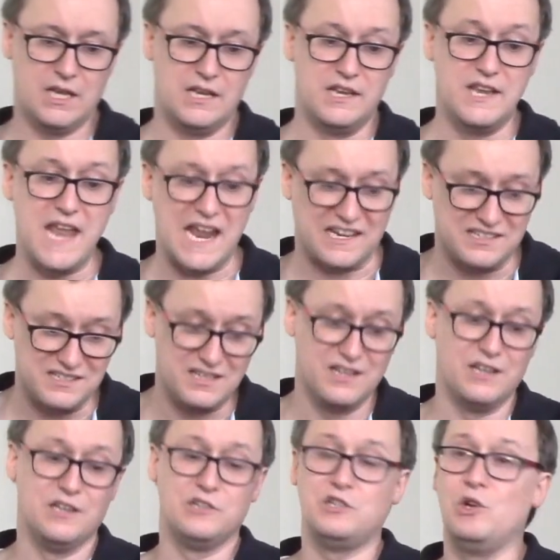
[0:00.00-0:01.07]
Next,
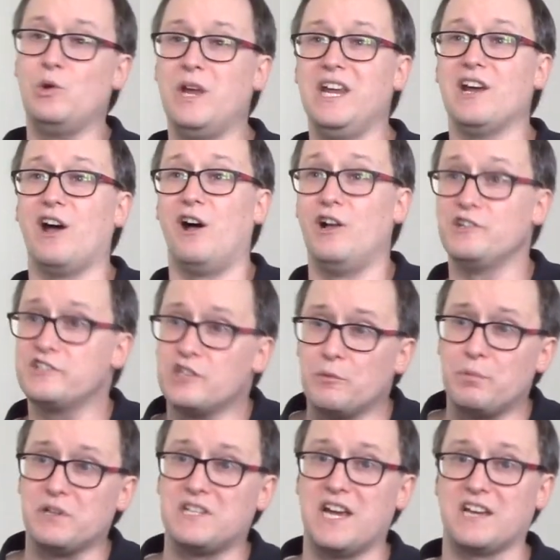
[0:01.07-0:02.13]
Tukey also
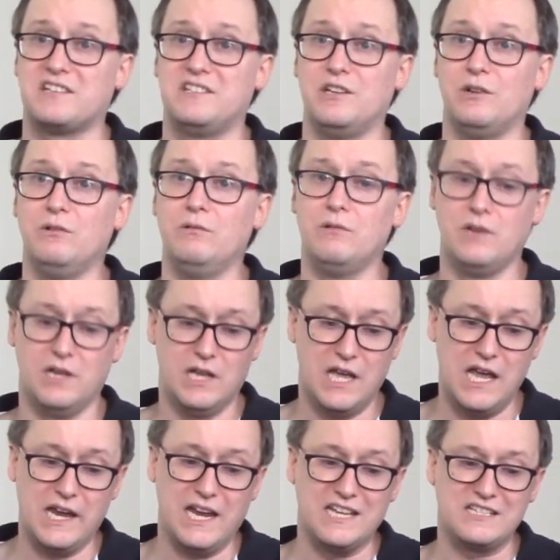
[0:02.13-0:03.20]
protects you
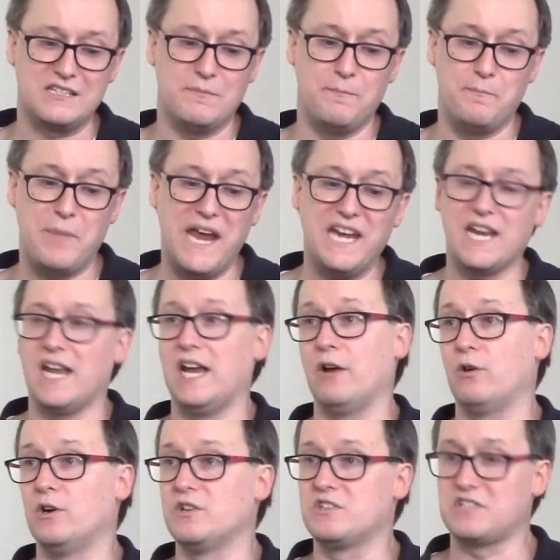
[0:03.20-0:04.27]
against beta
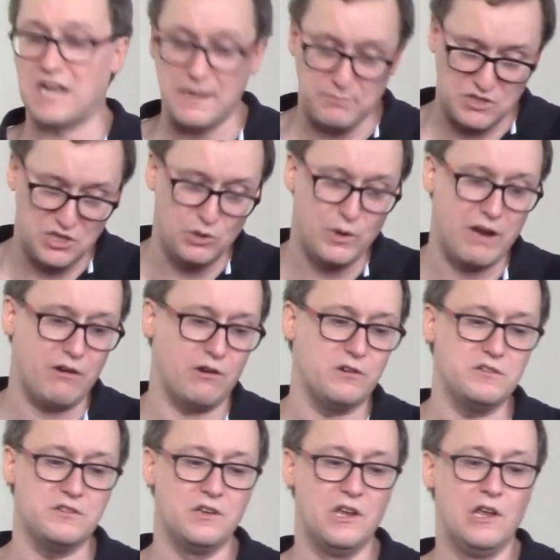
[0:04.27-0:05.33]
errors, type 2
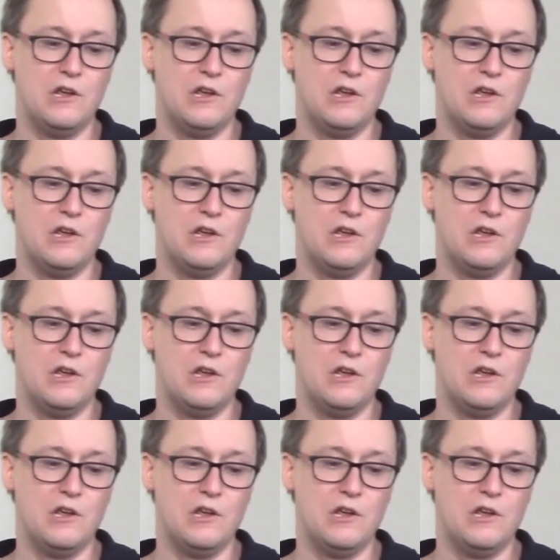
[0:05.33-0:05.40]
errors,